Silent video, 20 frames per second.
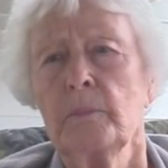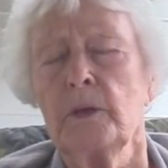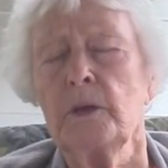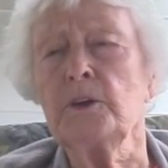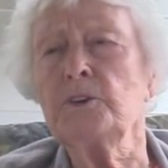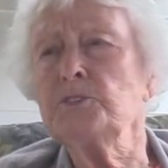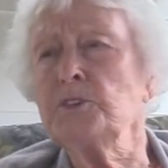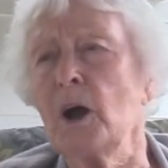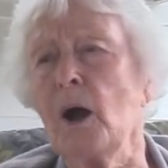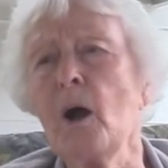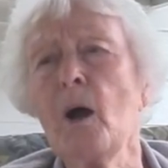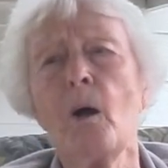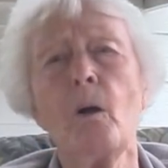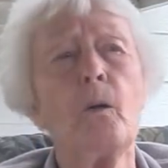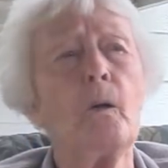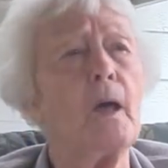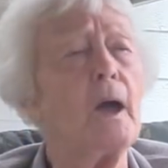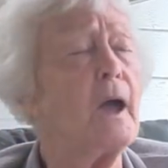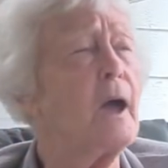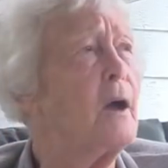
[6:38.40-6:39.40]
is
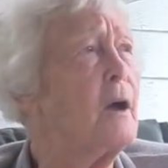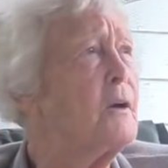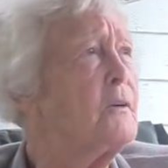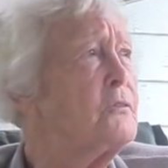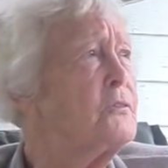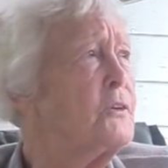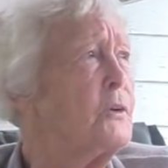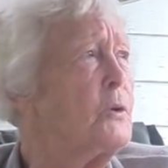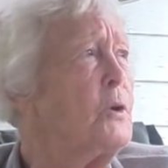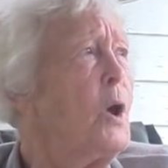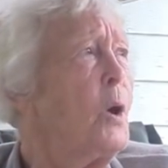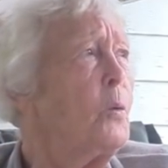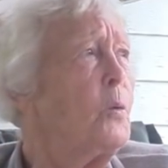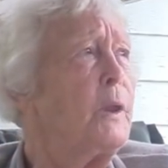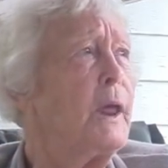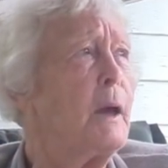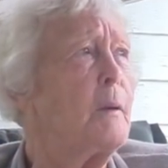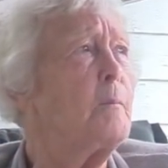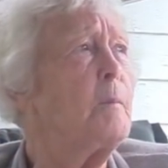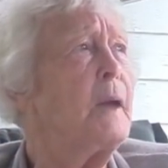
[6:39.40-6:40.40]
all I ever know
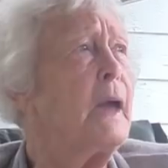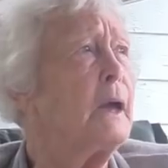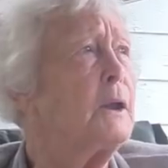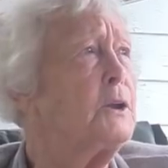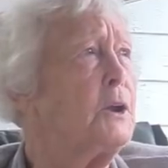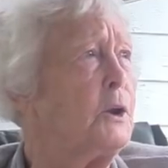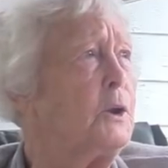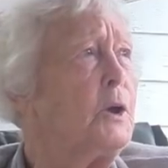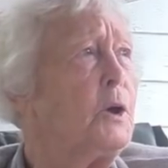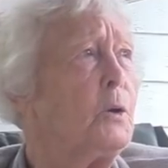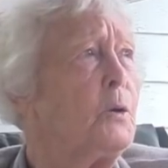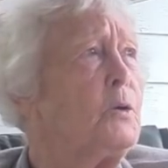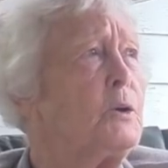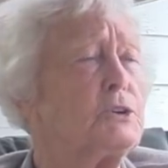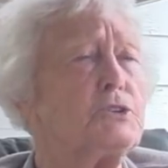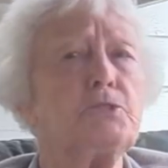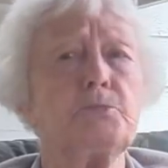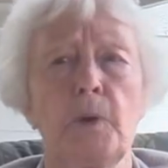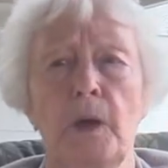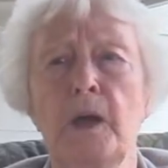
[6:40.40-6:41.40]
that man to do
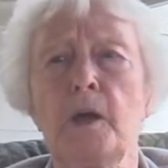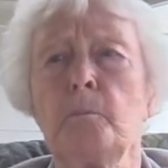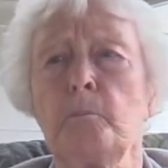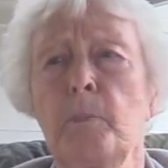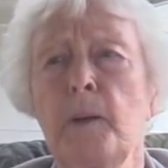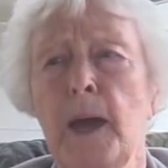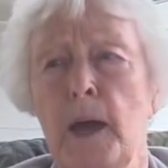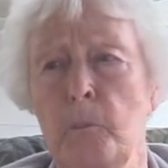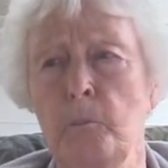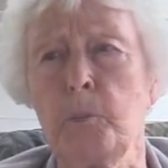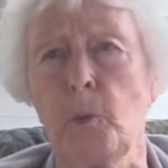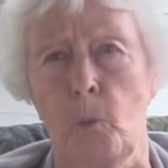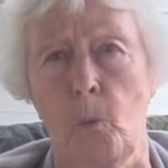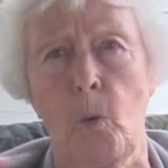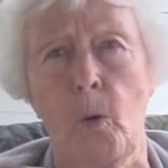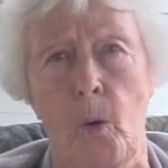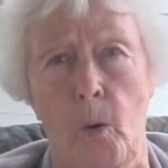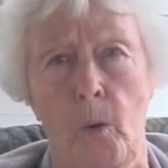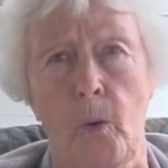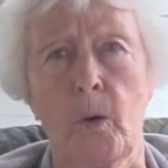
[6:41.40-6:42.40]
is in
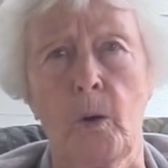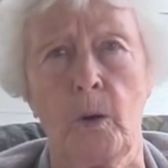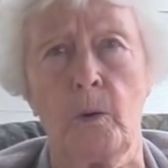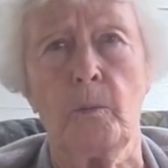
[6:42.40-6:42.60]
paperwork.